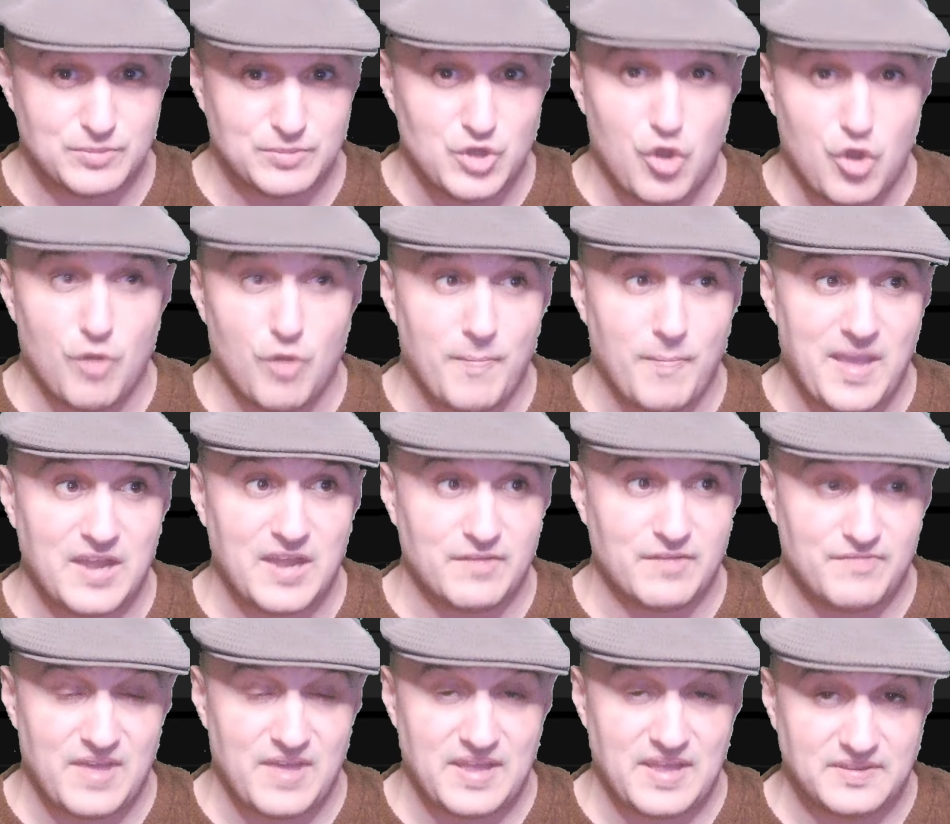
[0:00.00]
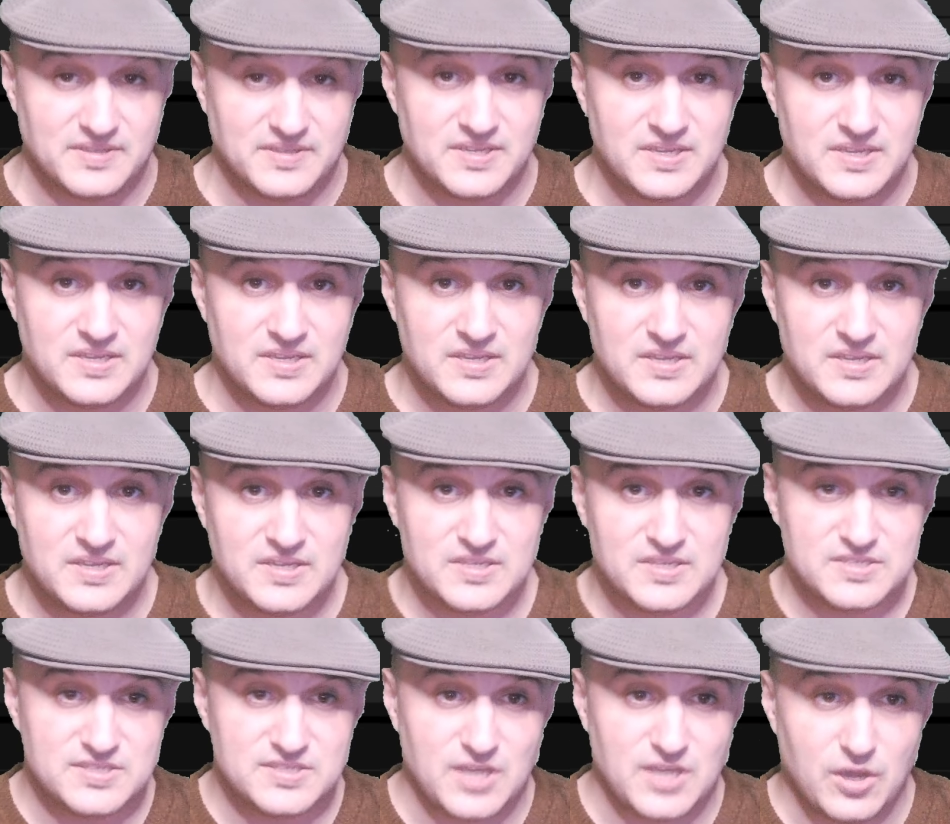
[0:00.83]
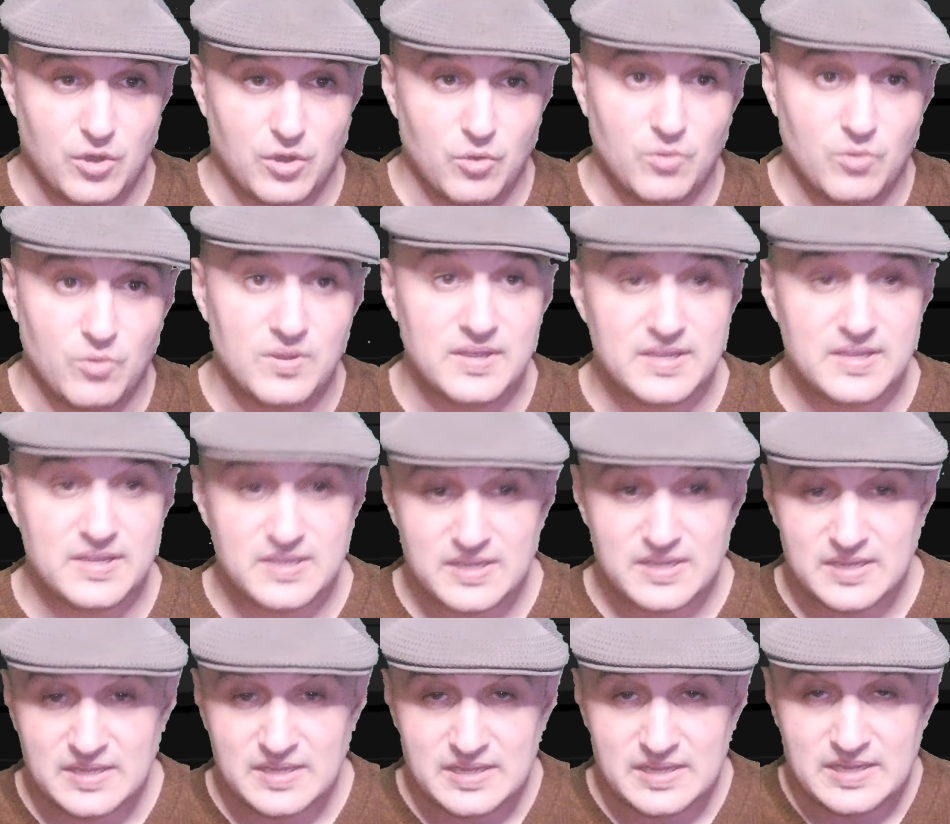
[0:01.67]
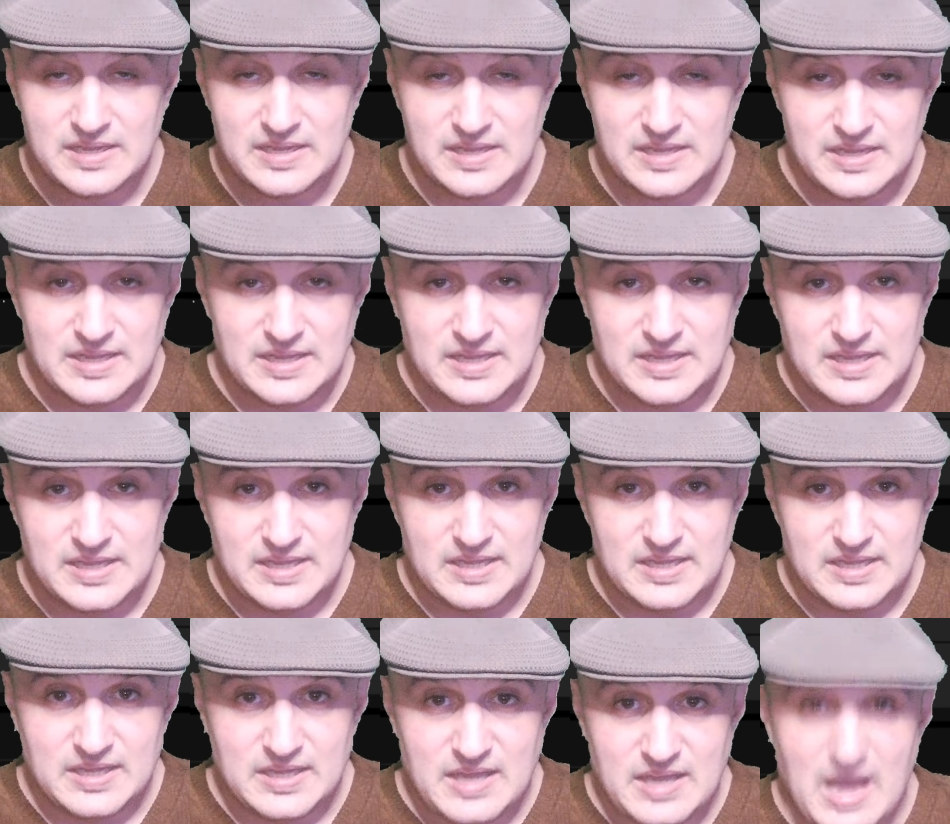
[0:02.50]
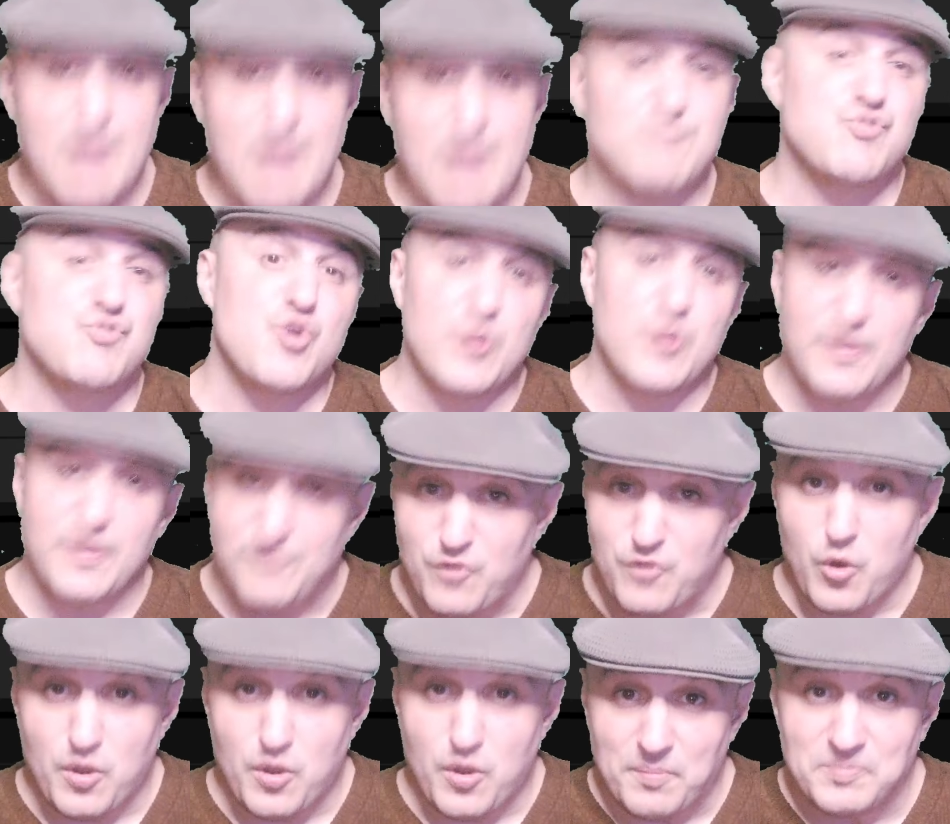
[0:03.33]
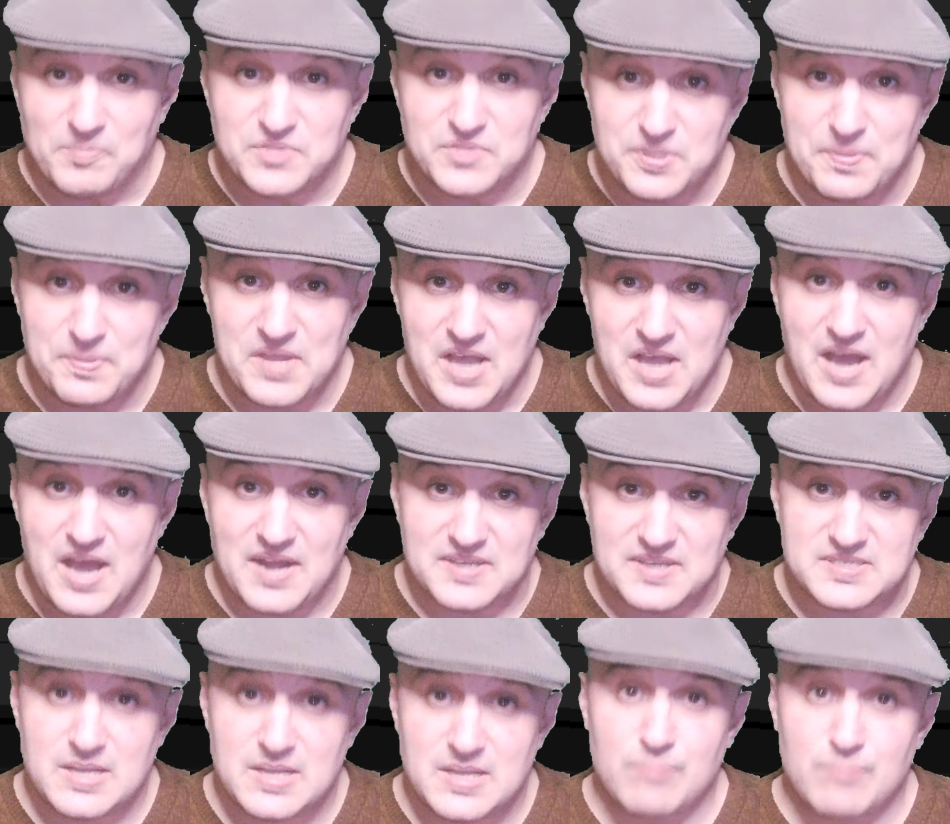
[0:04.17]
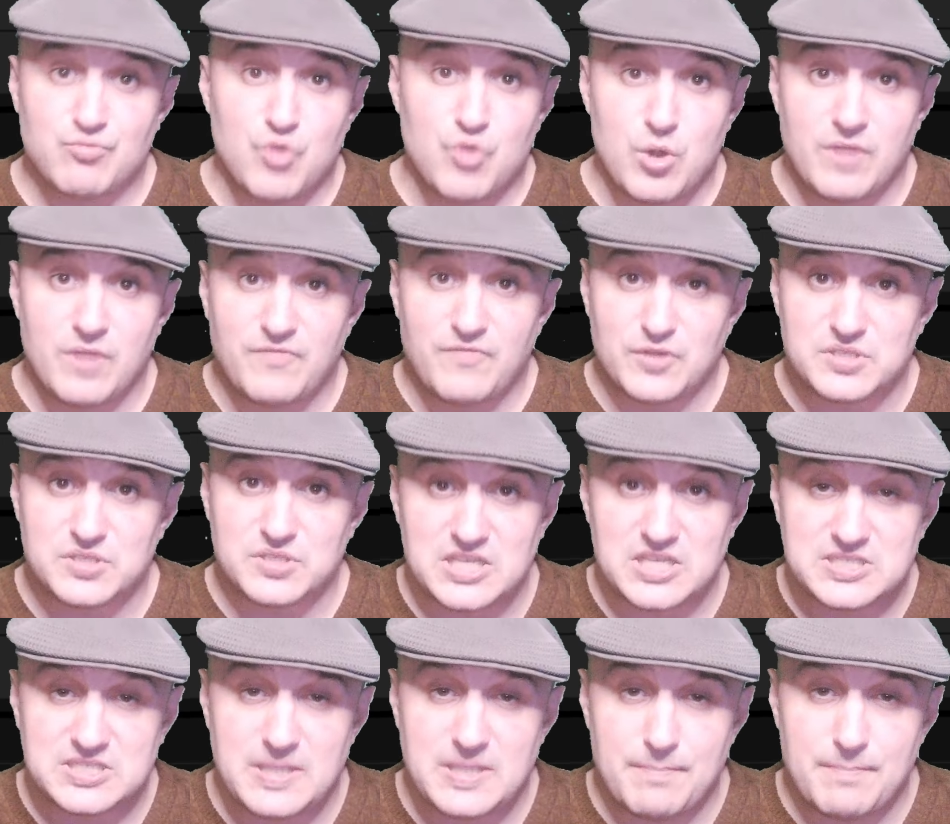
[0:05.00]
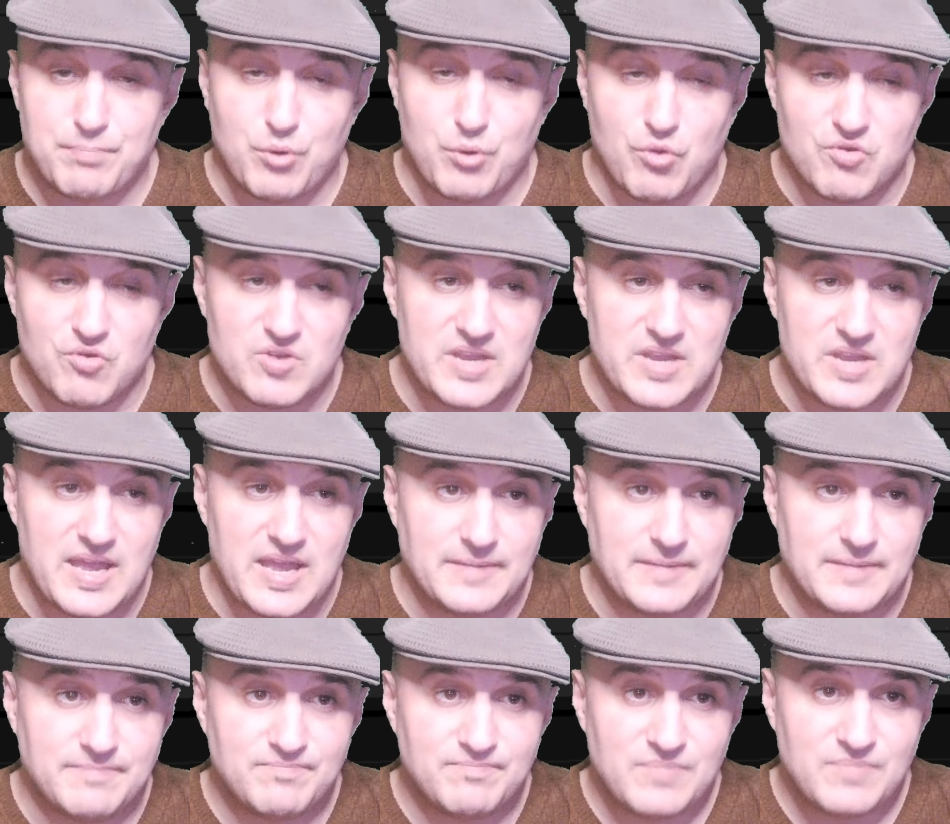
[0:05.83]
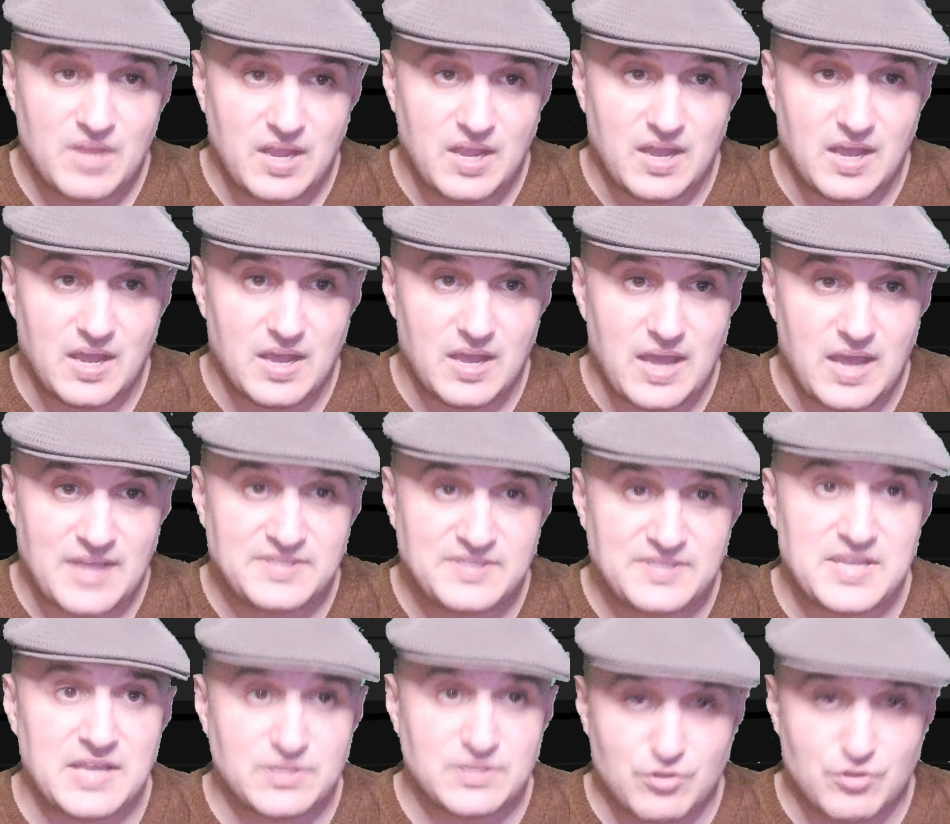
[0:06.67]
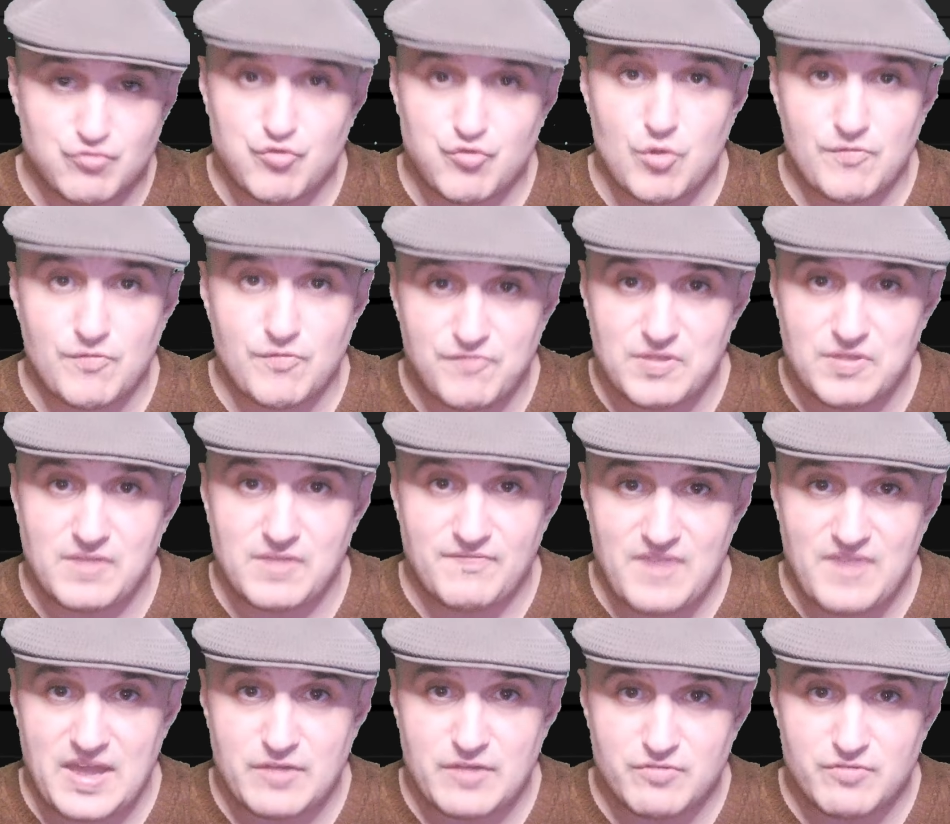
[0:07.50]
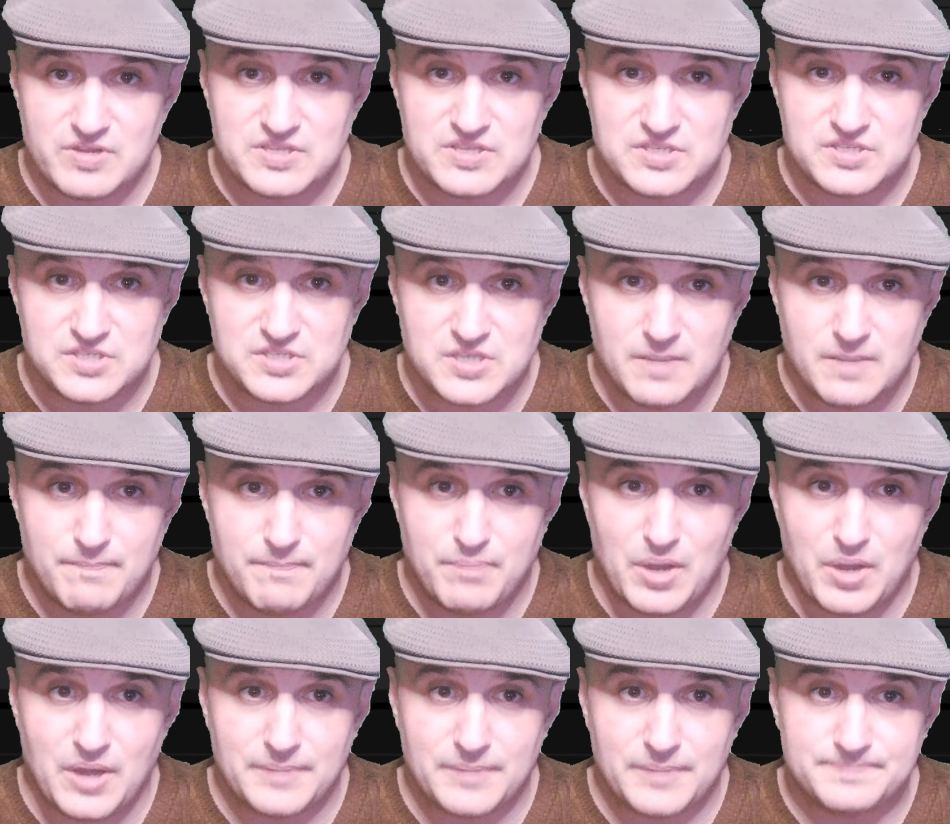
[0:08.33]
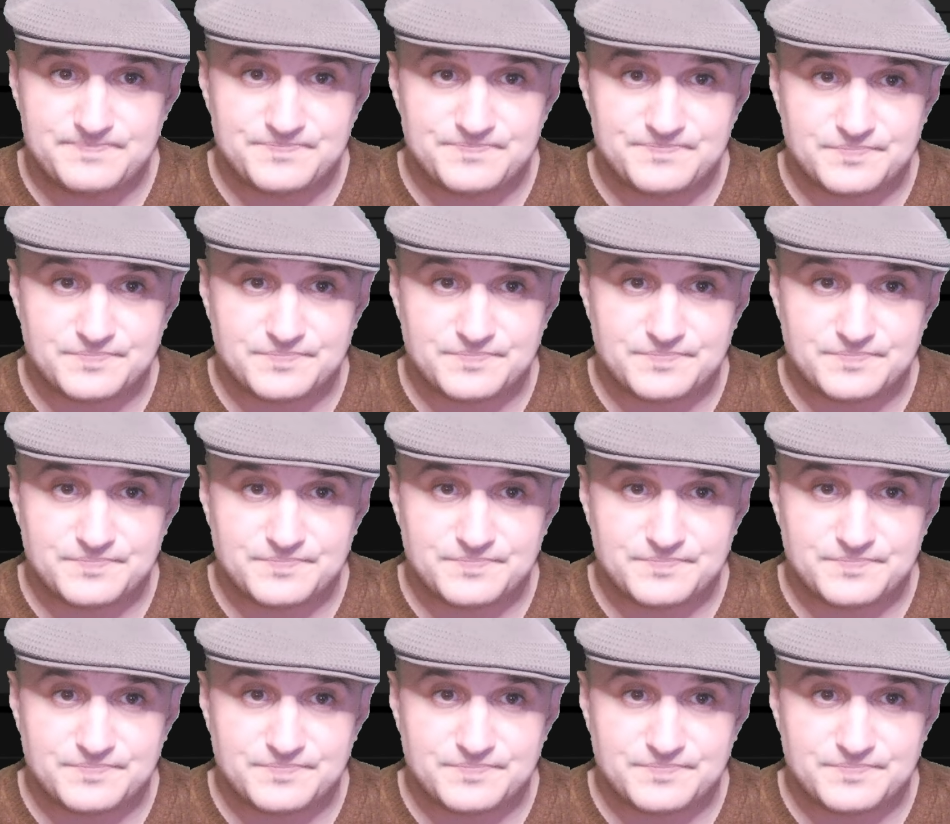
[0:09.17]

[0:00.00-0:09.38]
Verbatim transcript: co-main event. So I'm rooting for him, to be honest. I'm rooting for Dustin Poirier. Uh, I tend to root for the veterans, but